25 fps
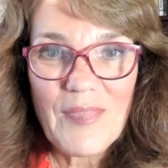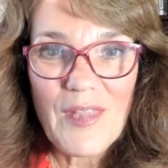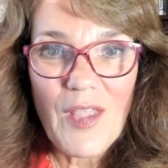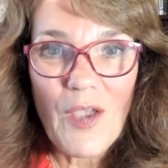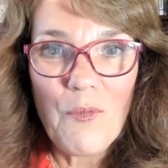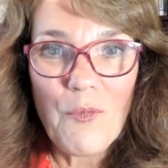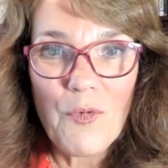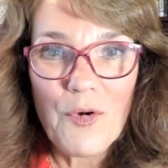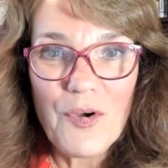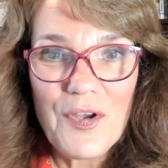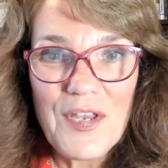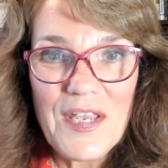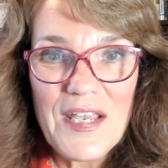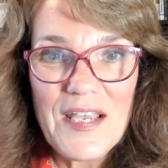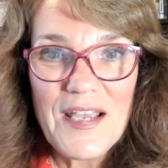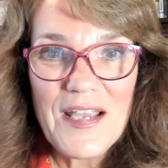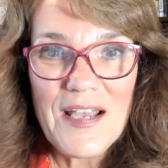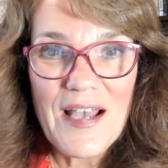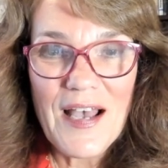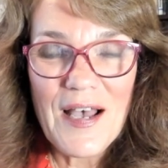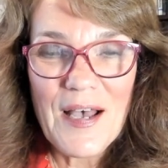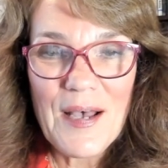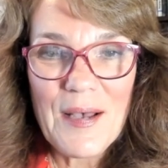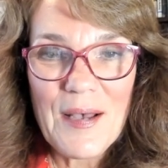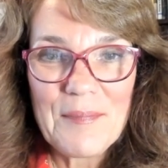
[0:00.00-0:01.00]
we
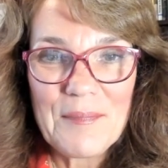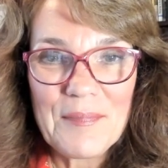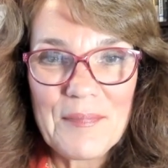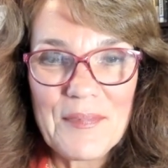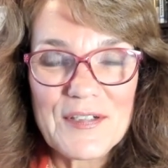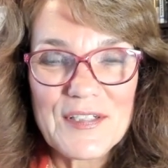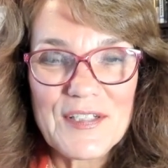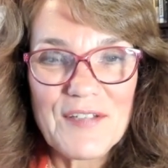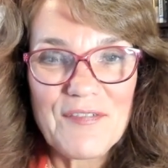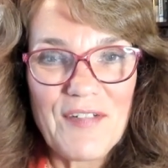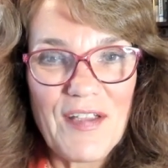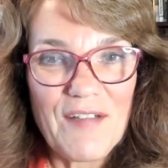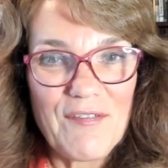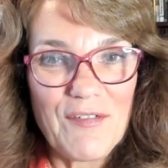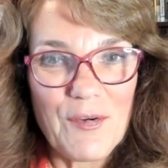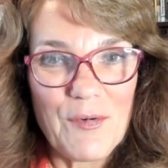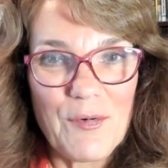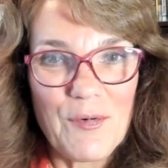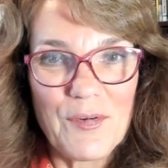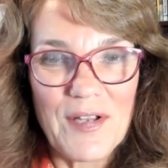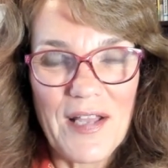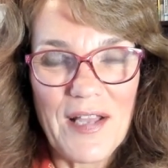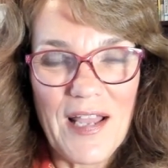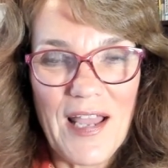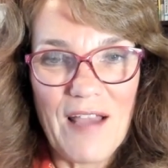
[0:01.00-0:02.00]
um, there's a favorite
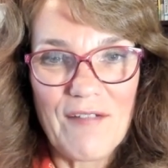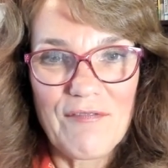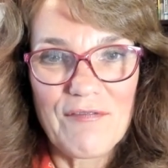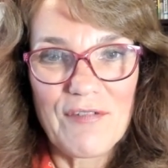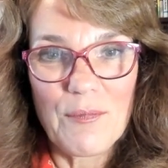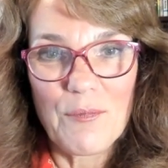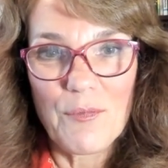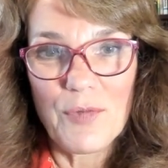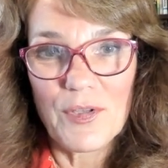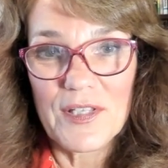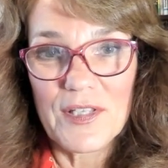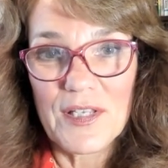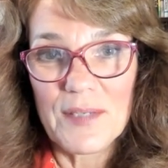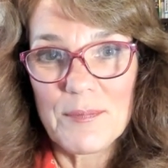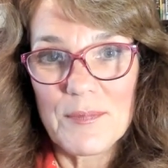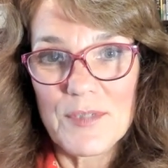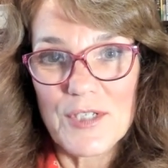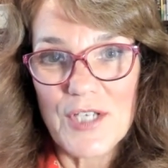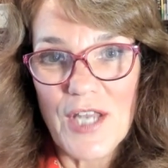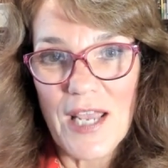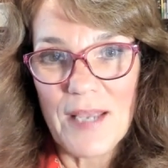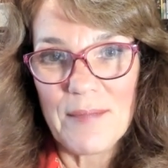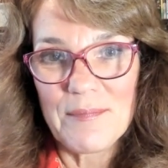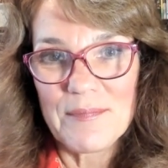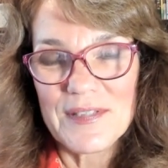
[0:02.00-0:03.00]
quote I have from William
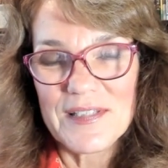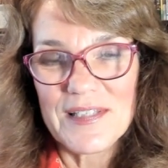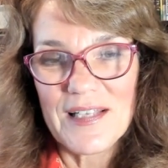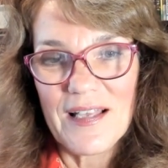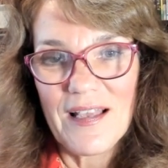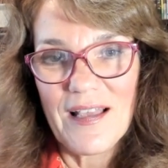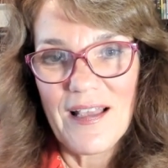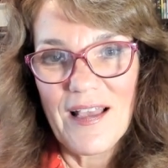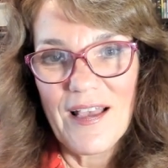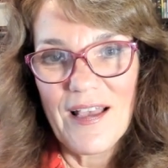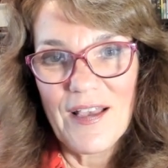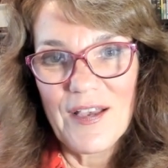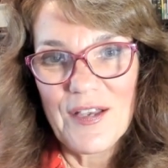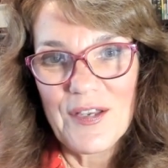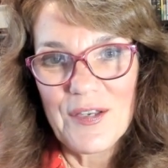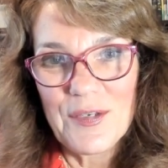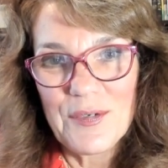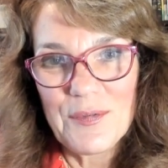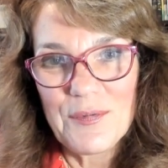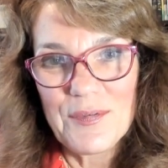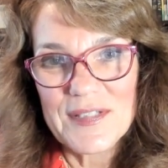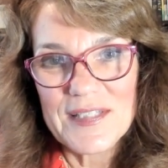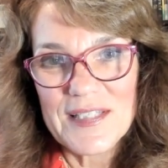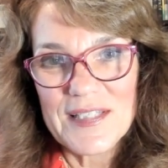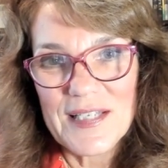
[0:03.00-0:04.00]
James,
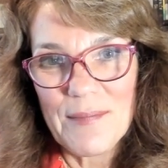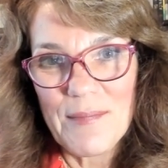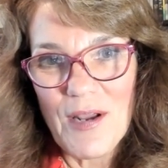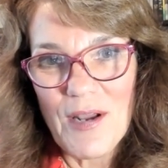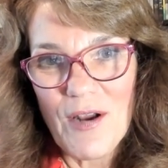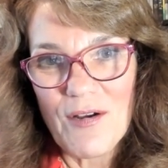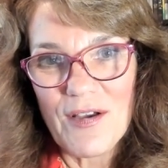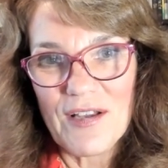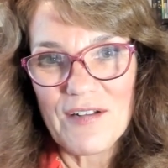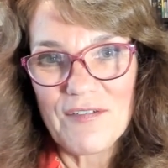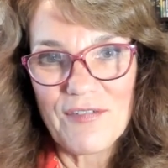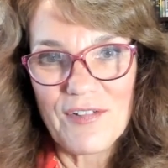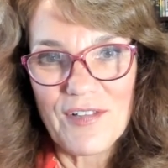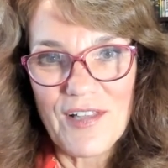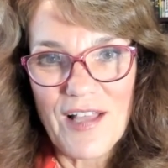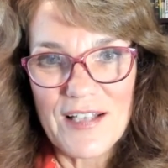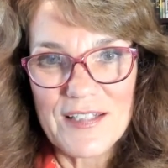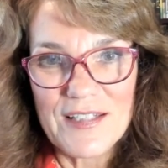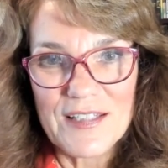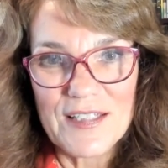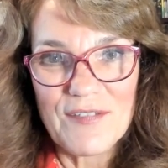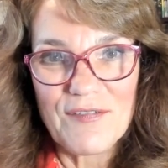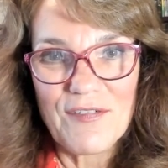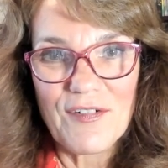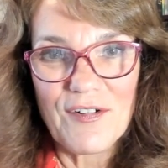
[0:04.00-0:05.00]
who is an American
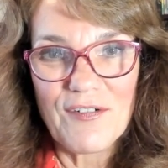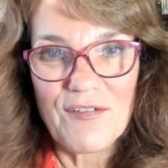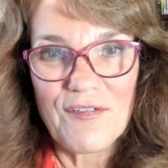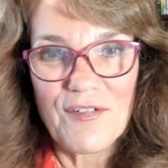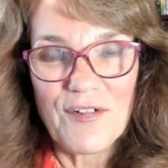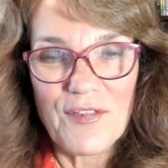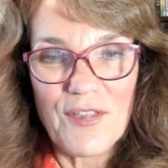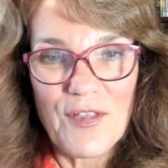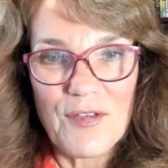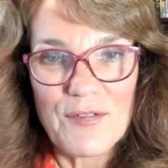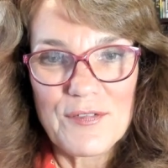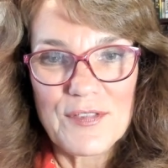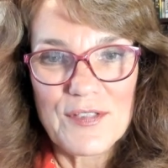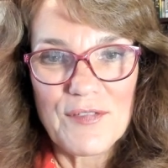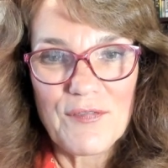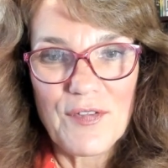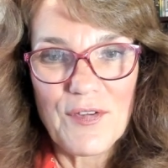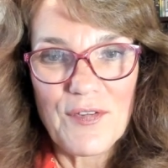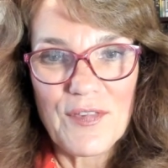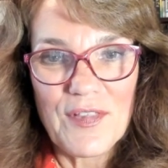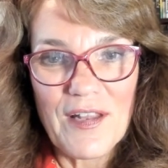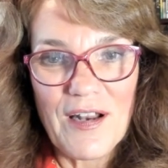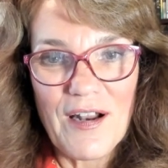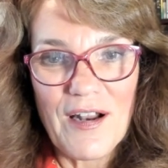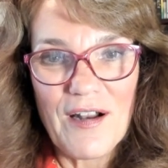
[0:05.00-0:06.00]
philosopher. For those of you
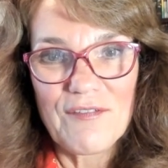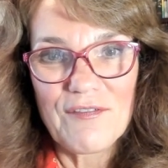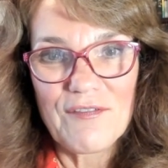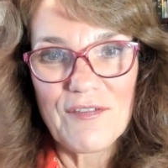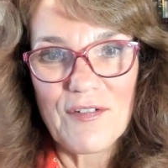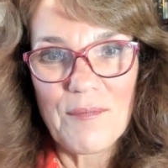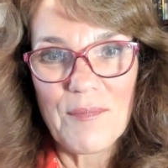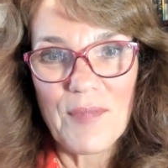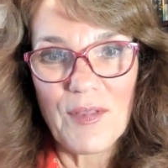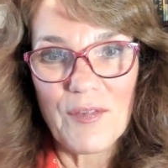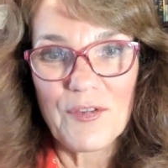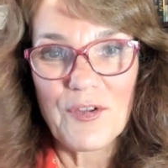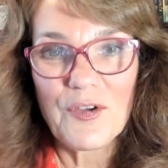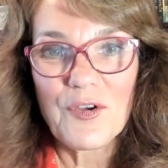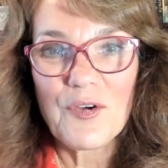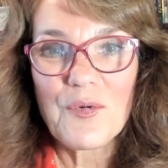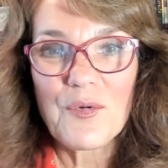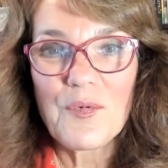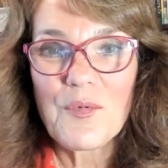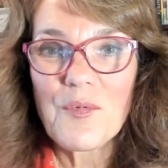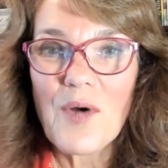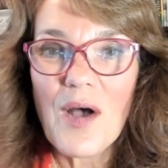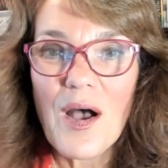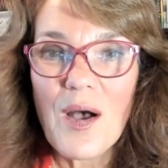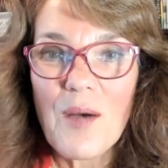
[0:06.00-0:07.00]
that aren't familiar
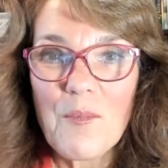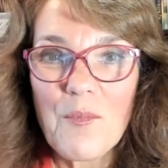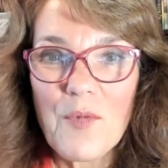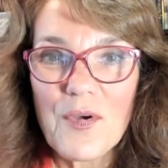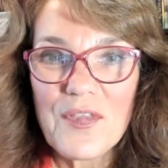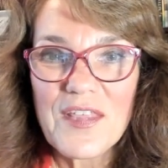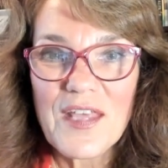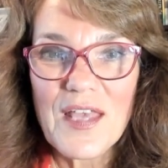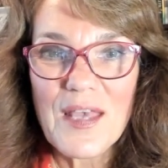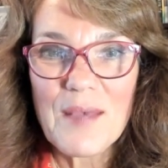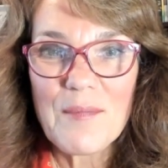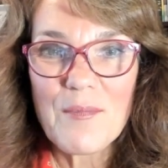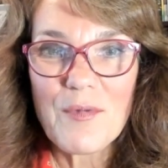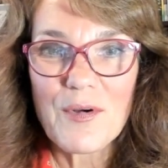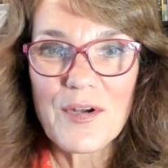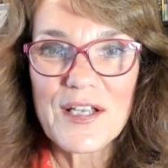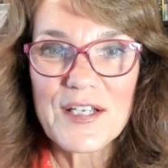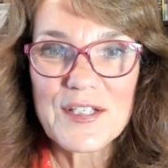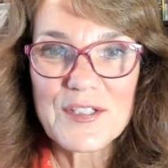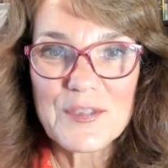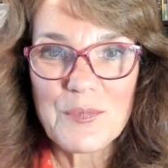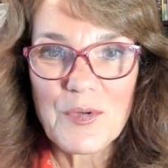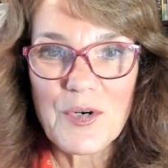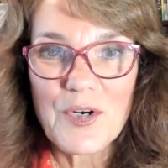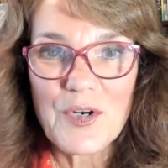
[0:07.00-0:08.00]
um, with him or
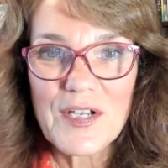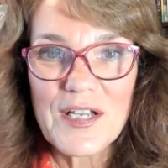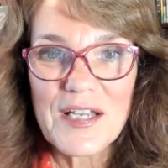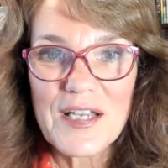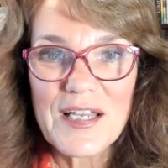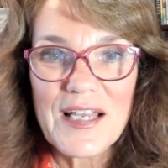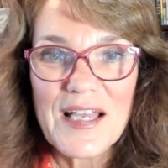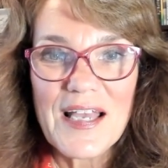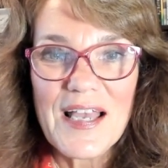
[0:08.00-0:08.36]
his work,